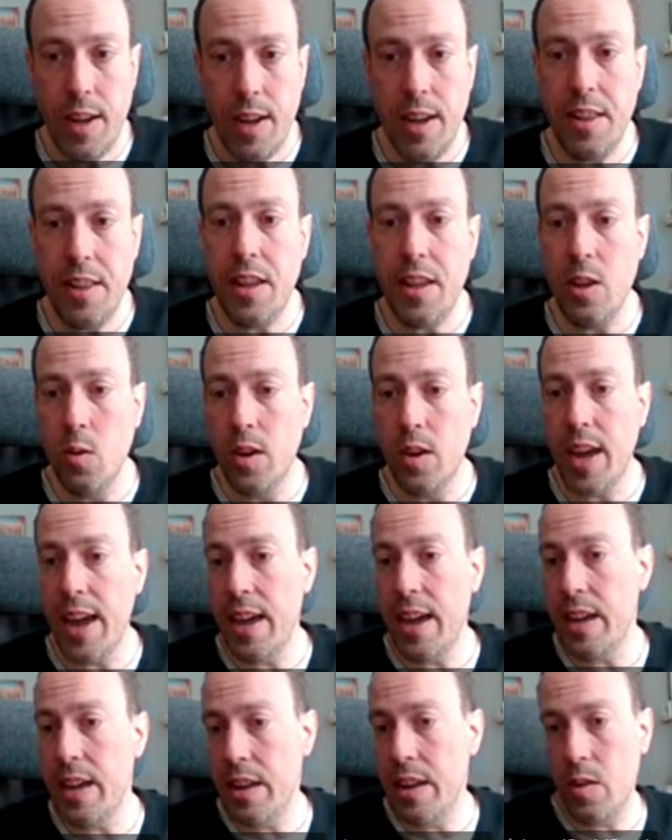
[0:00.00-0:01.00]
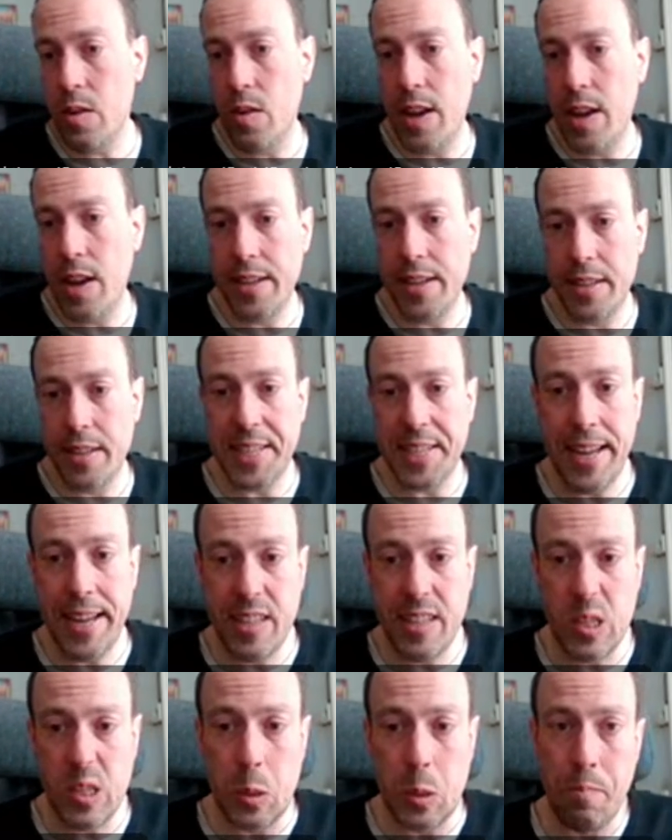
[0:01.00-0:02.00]
in the UK, in the United
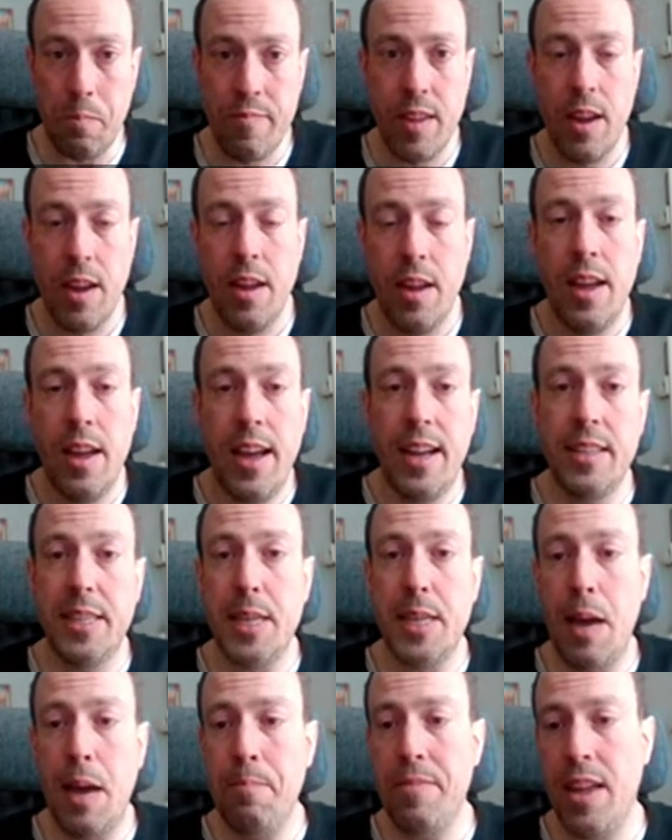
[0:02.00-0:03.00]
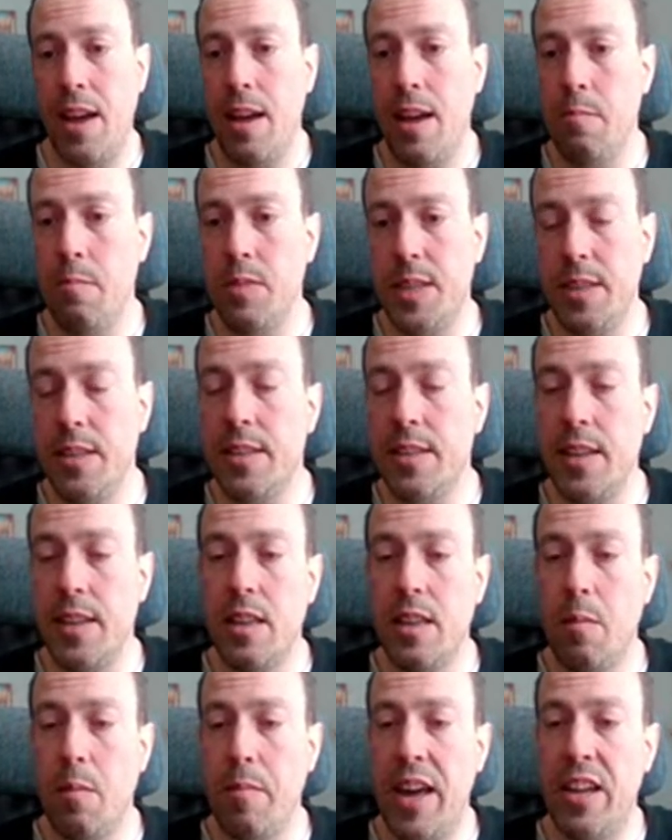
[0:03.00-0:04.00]
States. And sometimes these
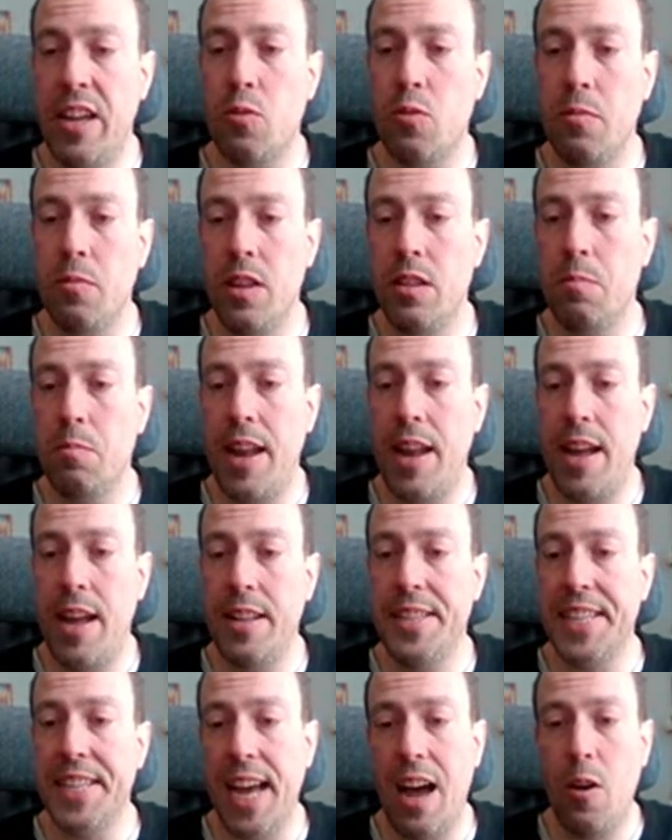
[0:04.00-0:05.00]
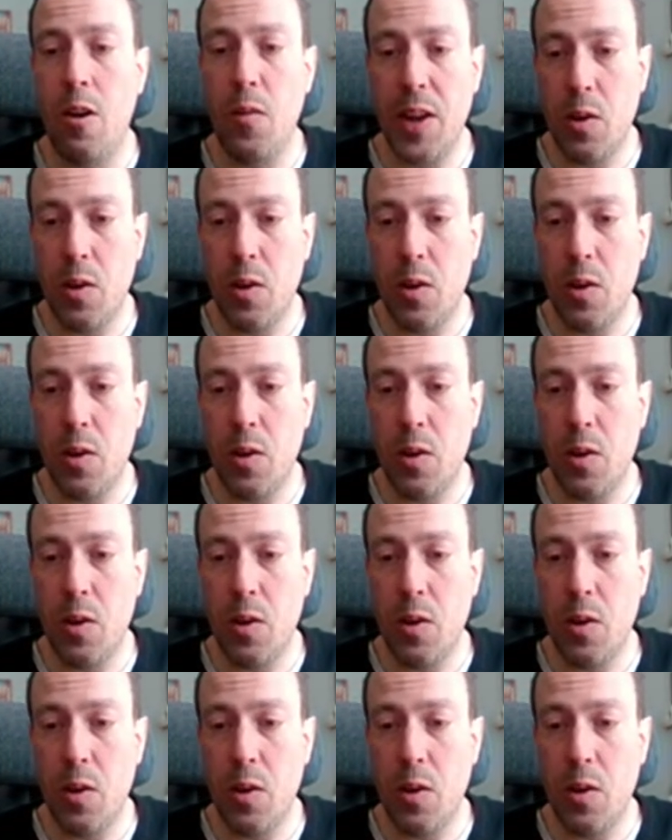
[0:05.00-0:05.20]
data management plans are